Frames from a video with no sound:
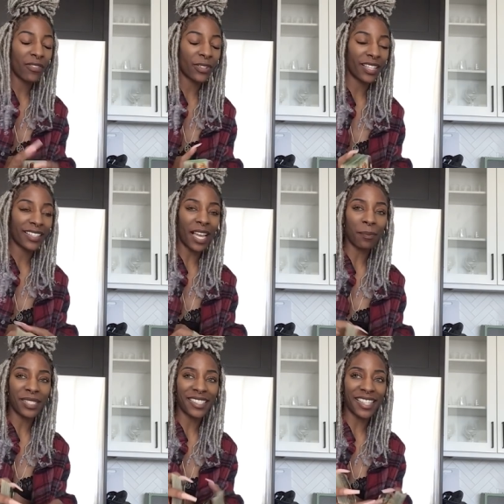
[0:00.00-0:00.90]
for El
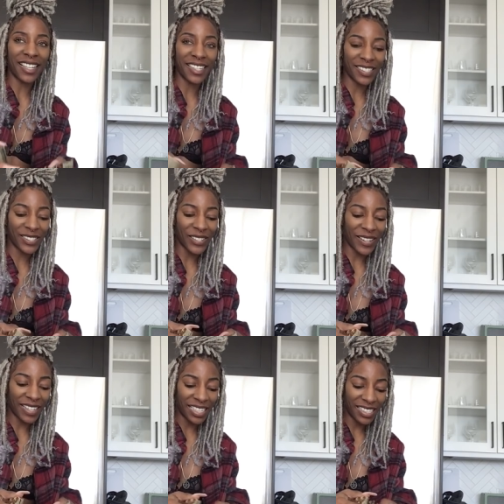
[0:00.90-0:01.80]
Capitan,
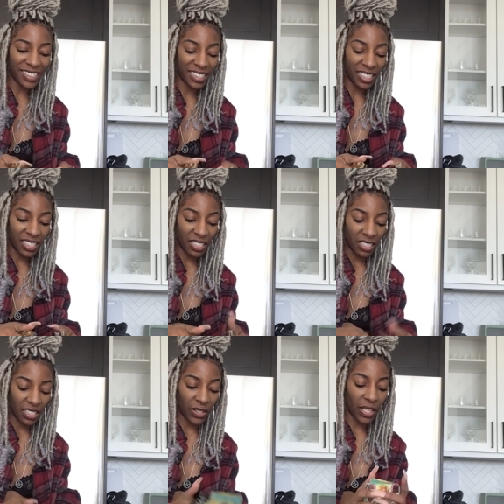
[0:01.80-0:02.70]
sorry.
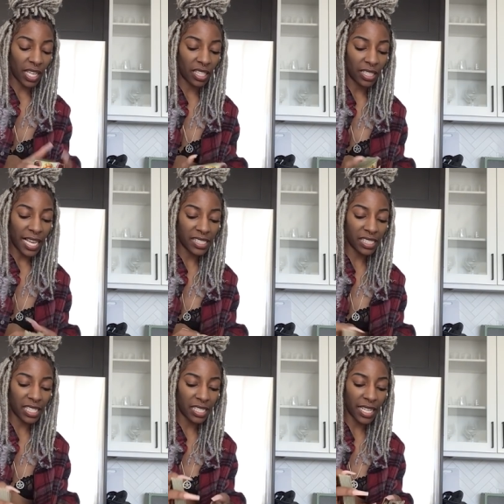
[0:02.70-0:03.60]
Okay, the
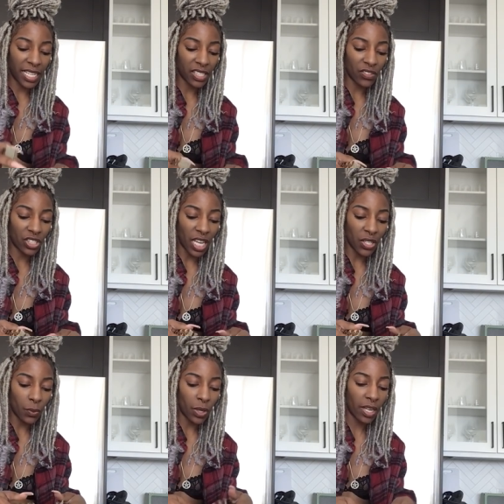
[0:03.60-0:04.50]
last 10 days of
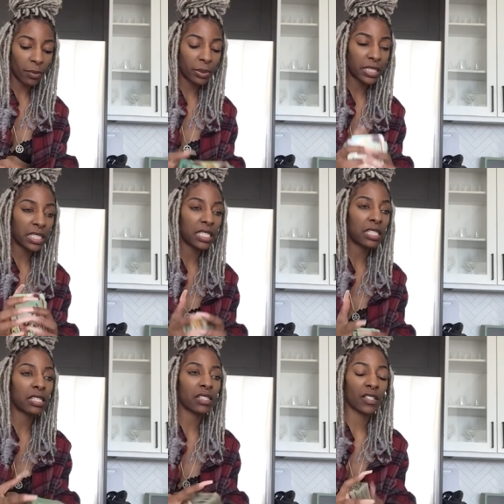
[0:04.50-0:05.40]
January,
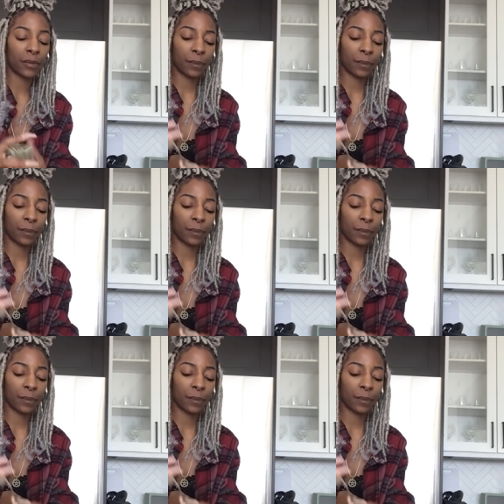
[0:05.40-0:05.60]
please.